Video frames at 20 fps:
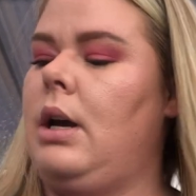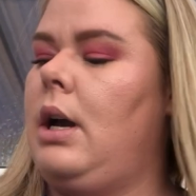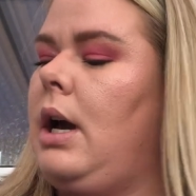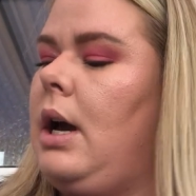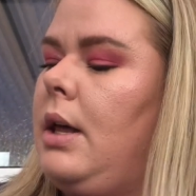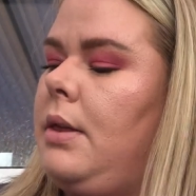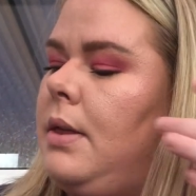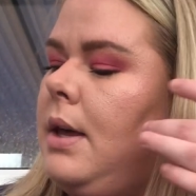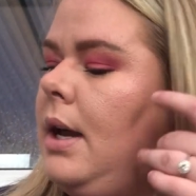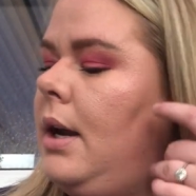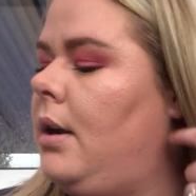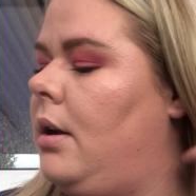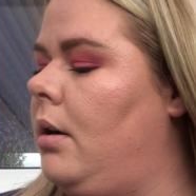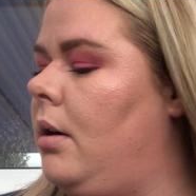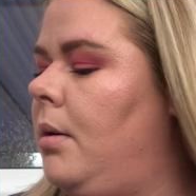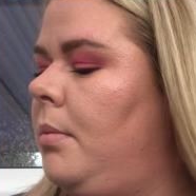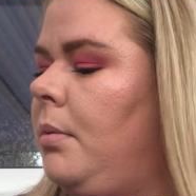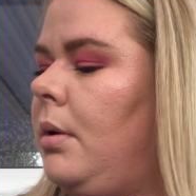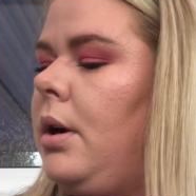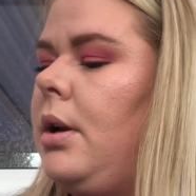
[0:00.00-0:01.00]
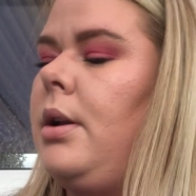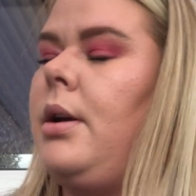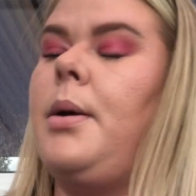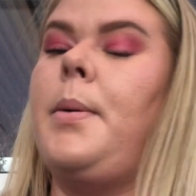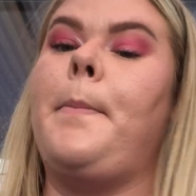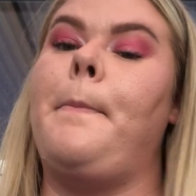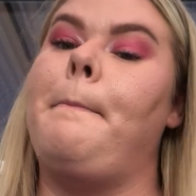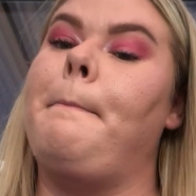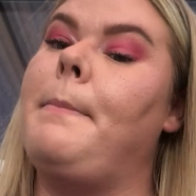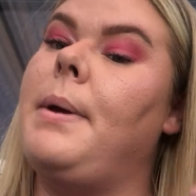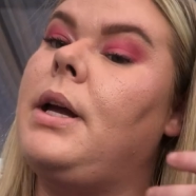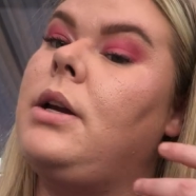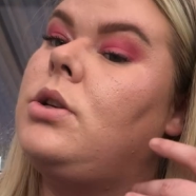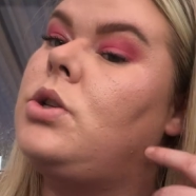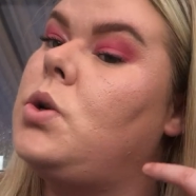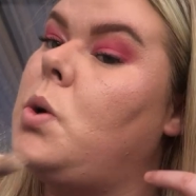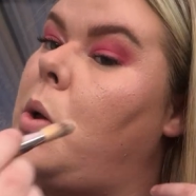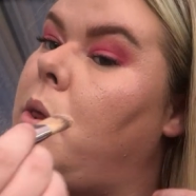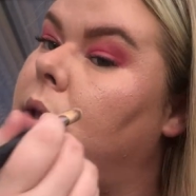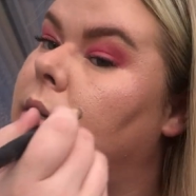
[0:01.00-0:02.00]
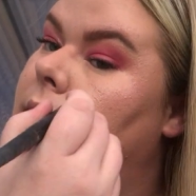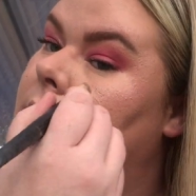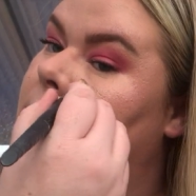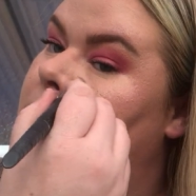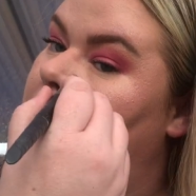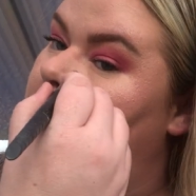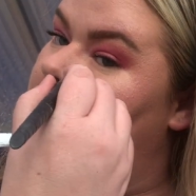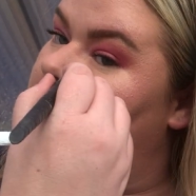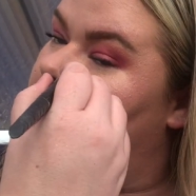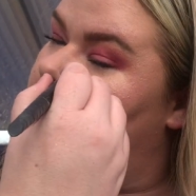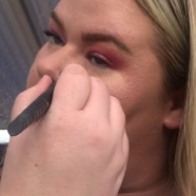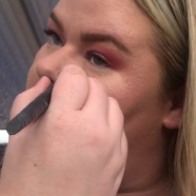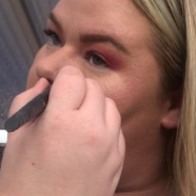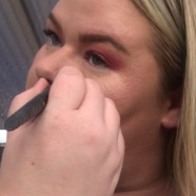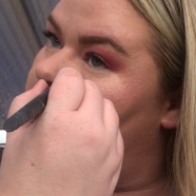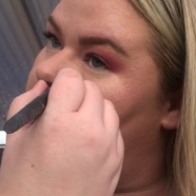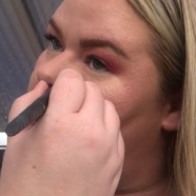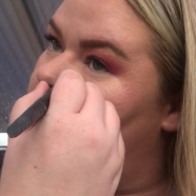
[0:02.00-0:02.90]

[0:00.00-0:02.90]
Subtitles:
And then I'm gonna make sure this is blended around my